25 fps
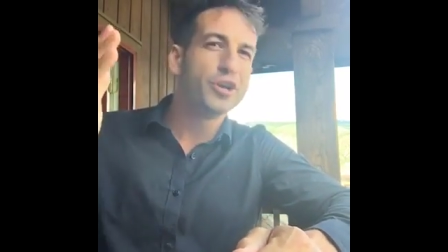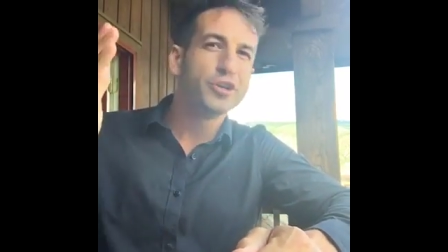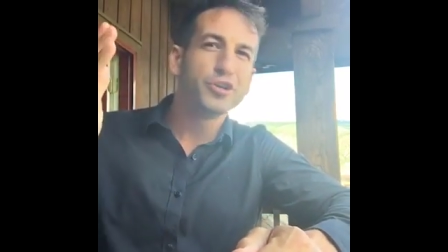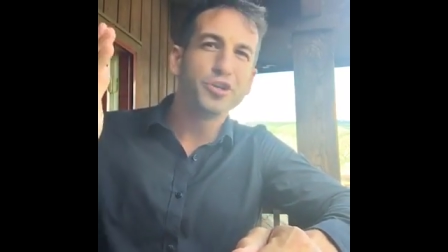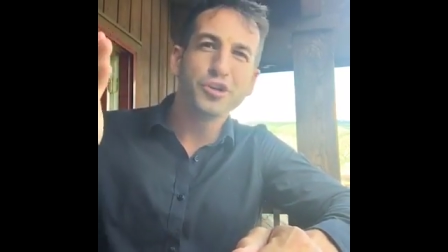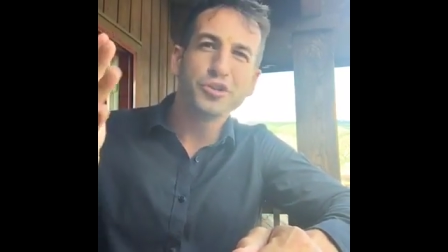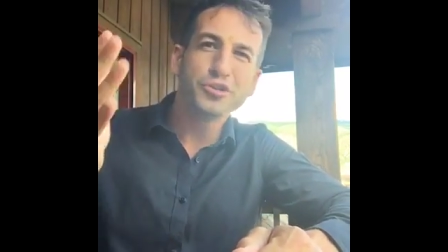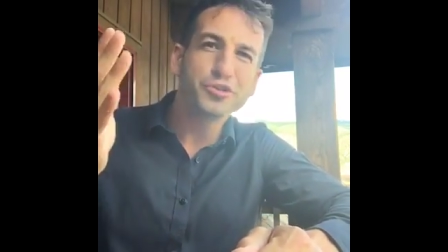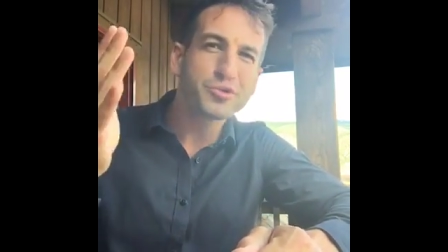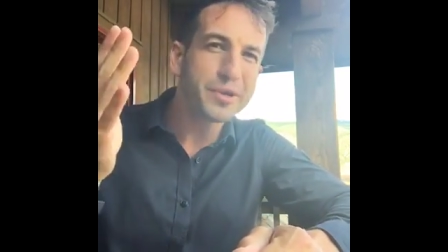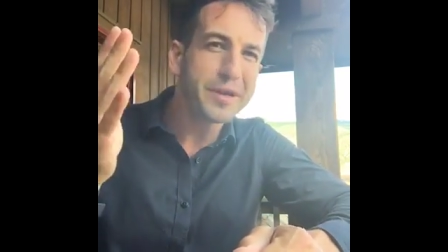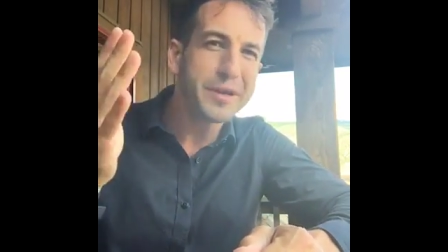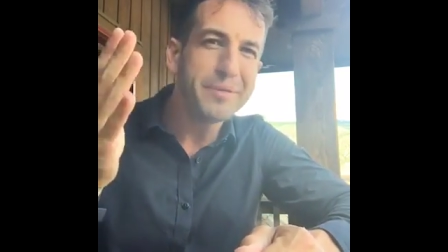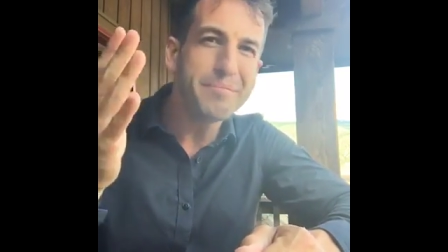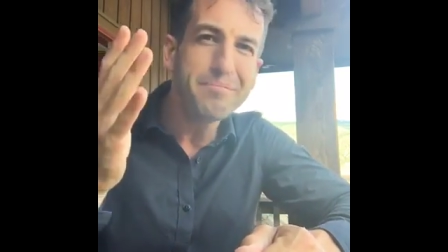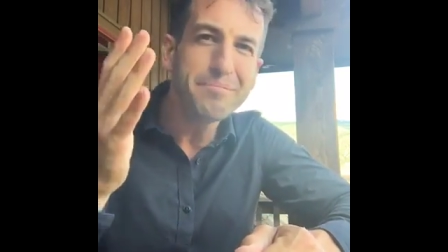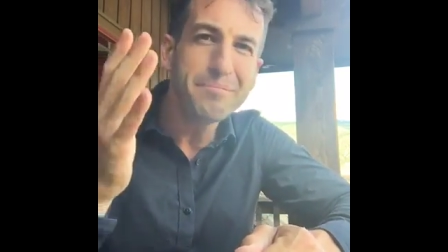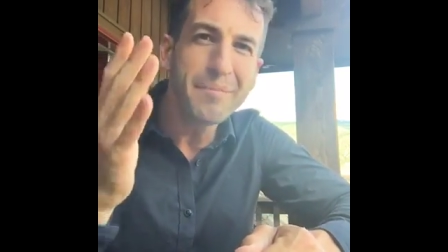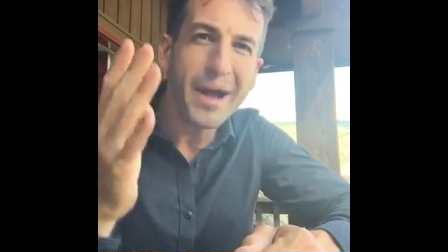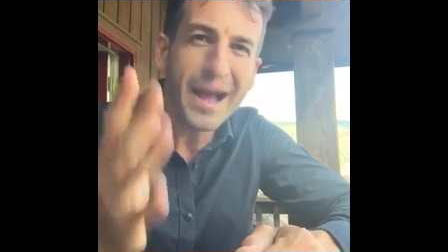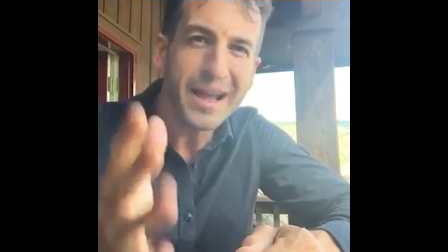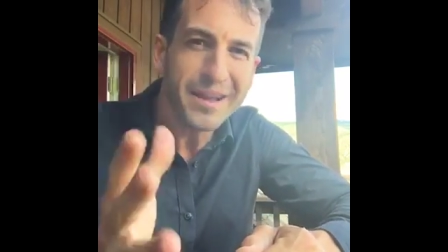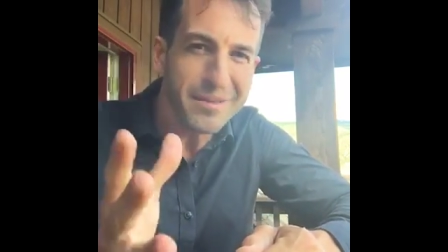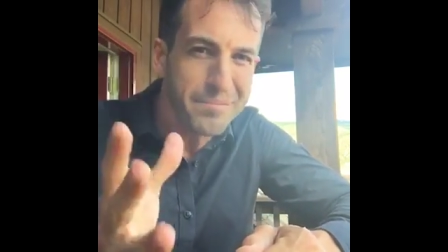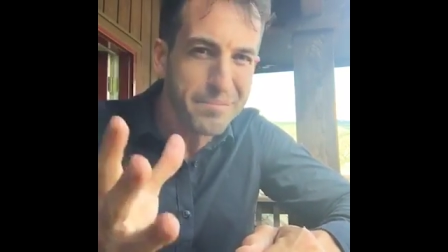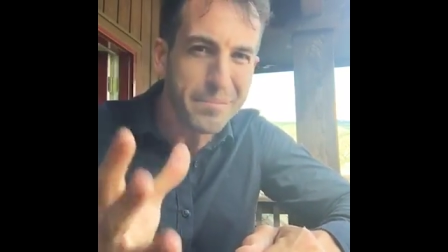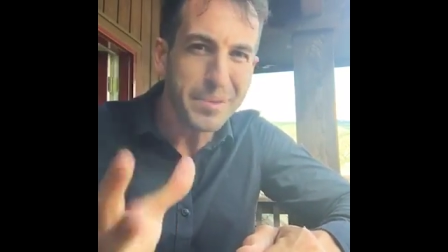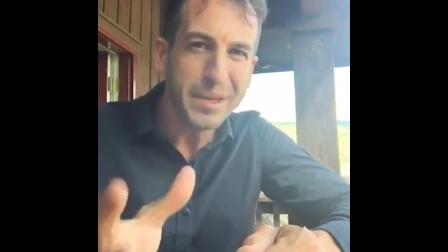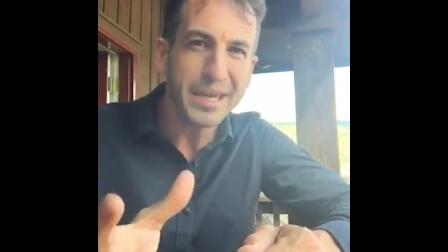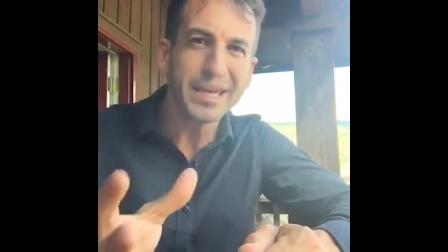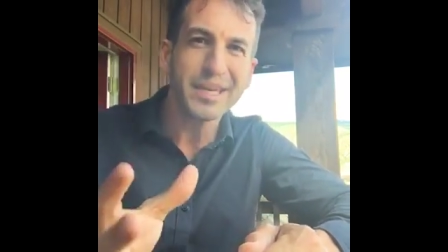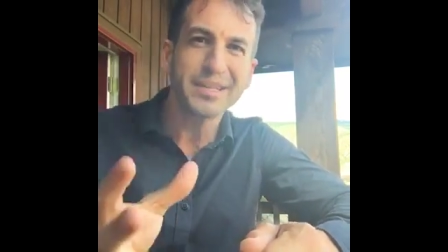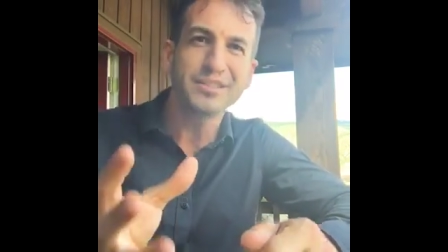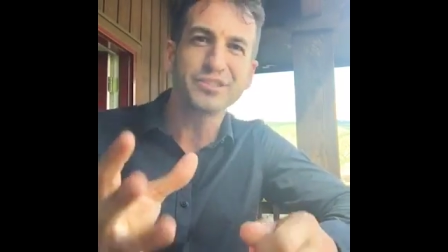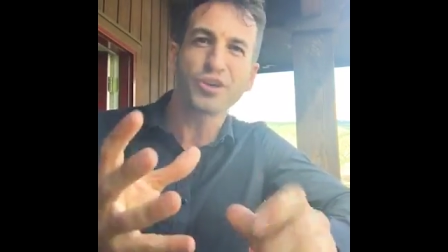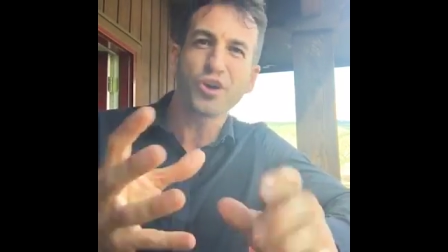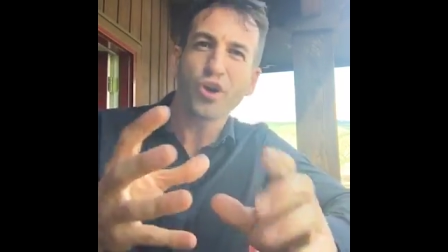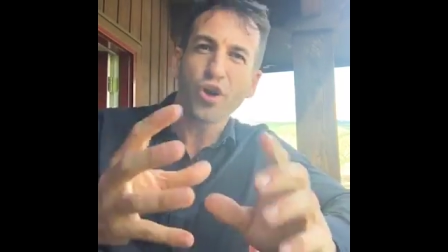Your dream might
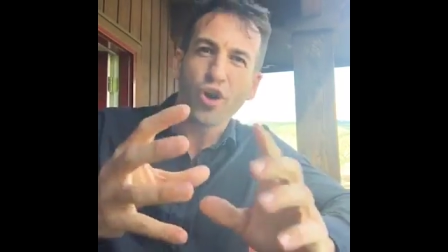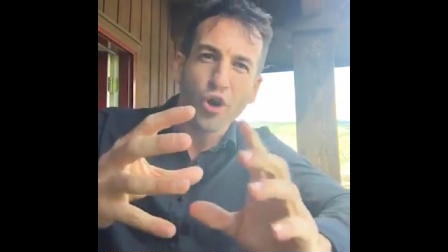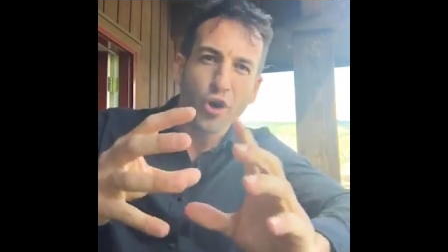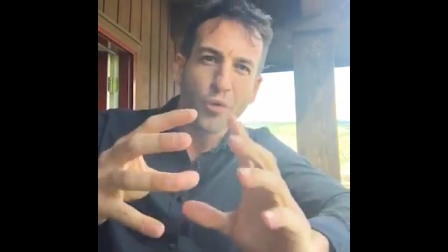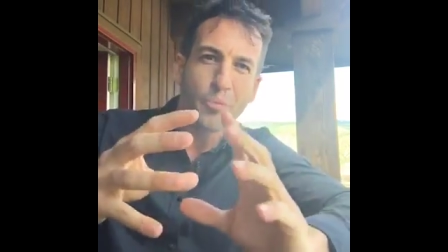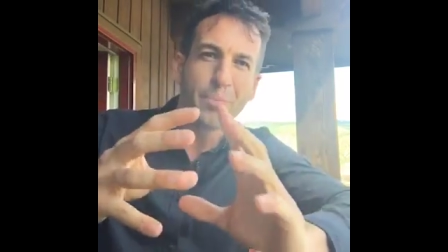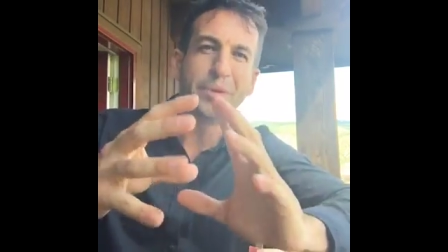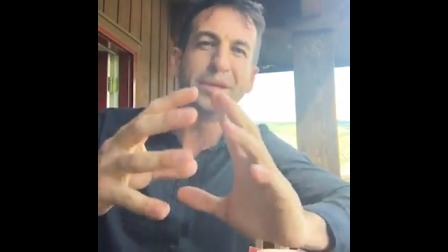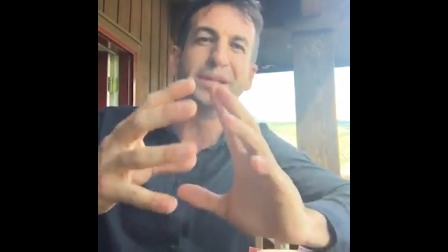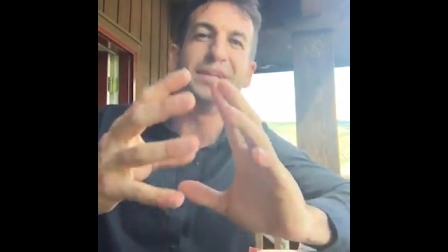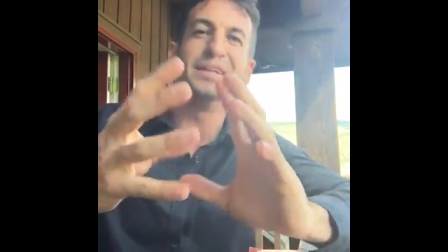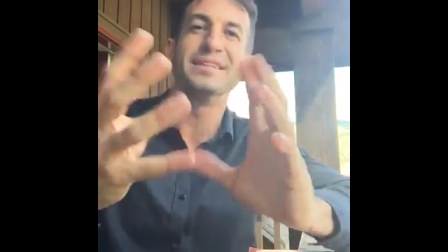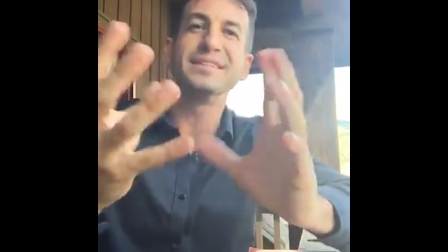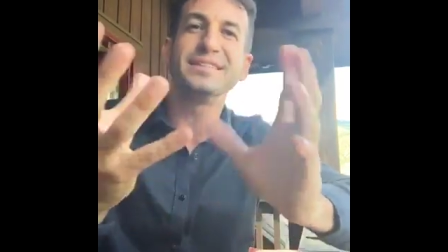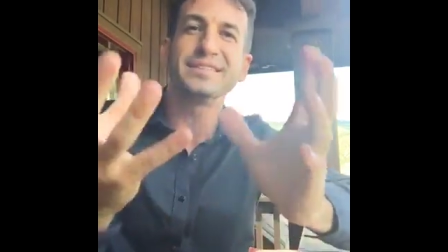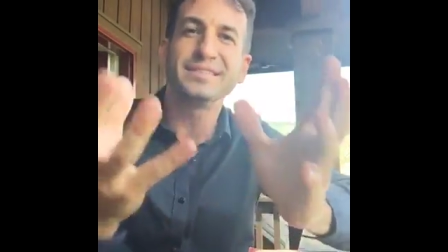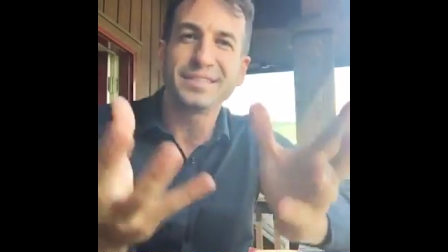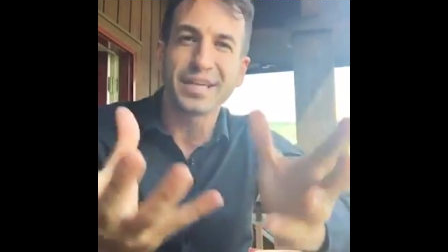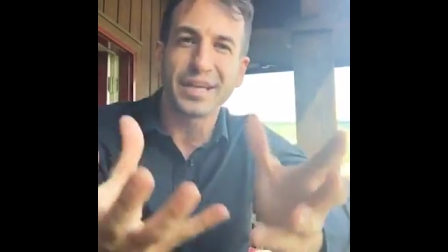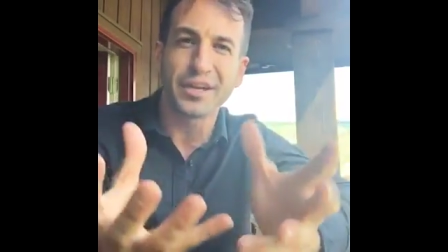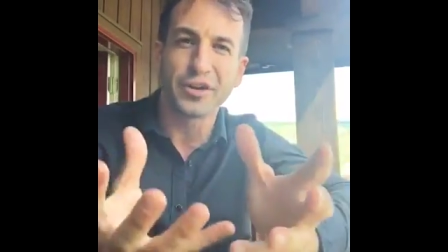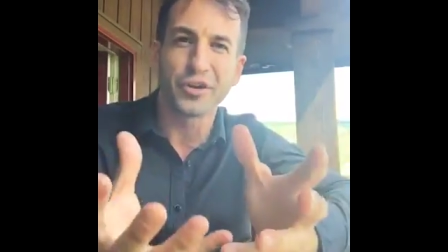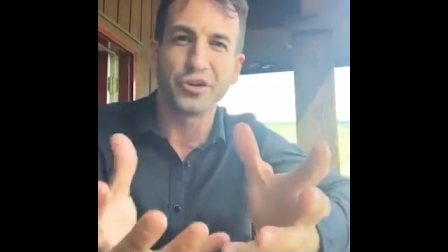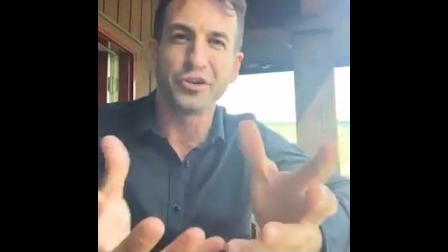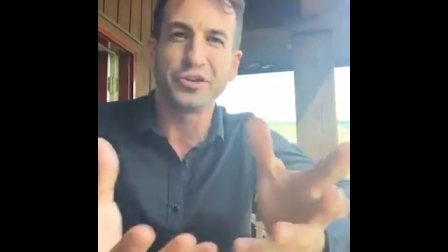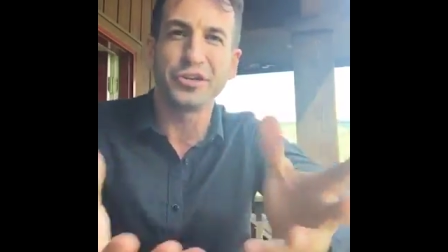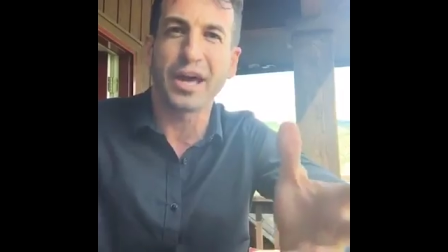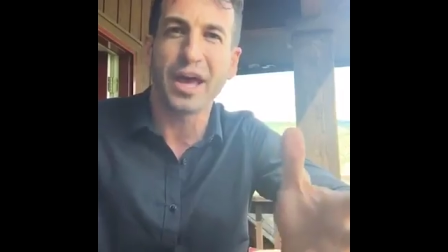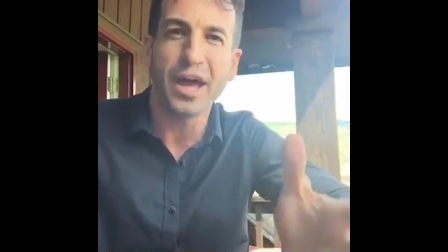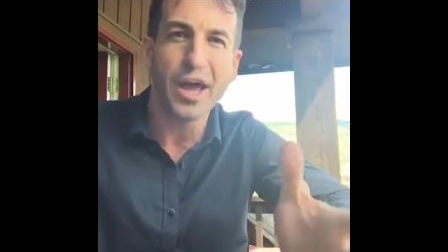be to open a center to